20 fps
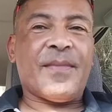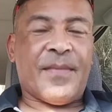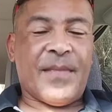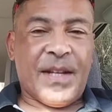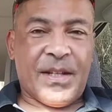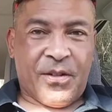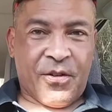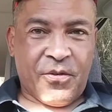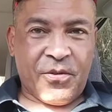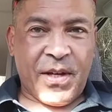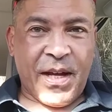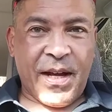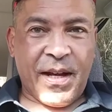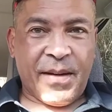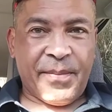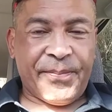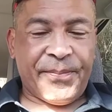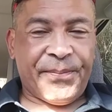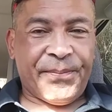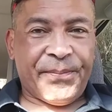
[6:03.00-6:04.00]
It's
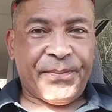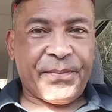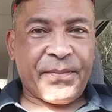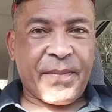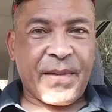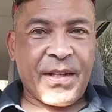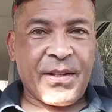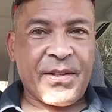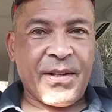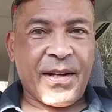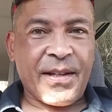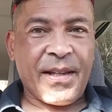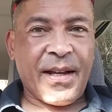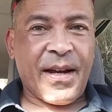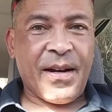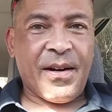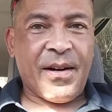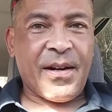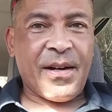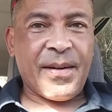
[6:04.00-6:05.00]
okay. It's not
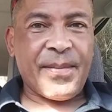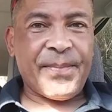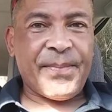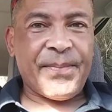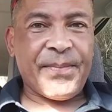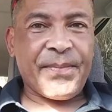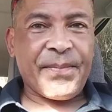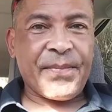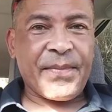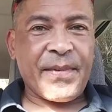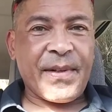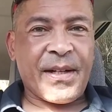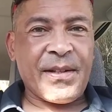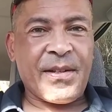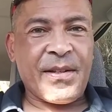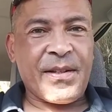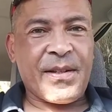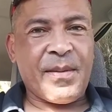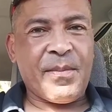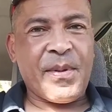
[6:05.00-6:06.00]
that hot. I
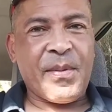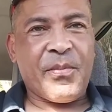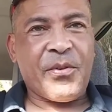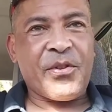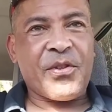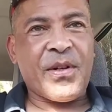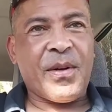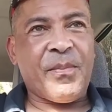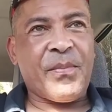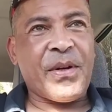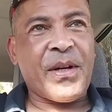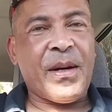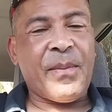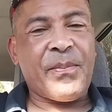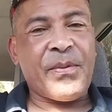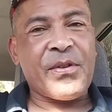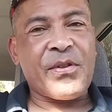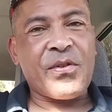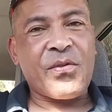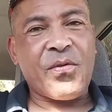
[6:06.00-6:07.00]
see some people jumping
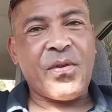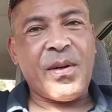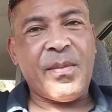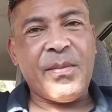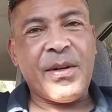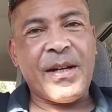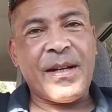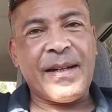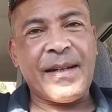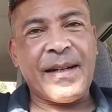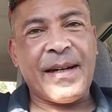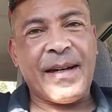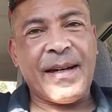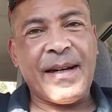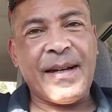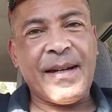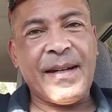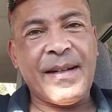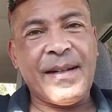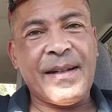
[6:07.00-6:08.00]
up and screaming and
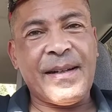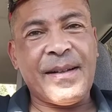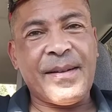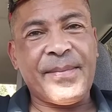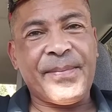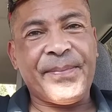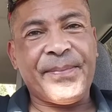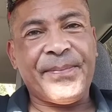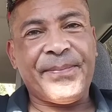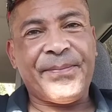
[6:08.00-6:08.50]
dying, and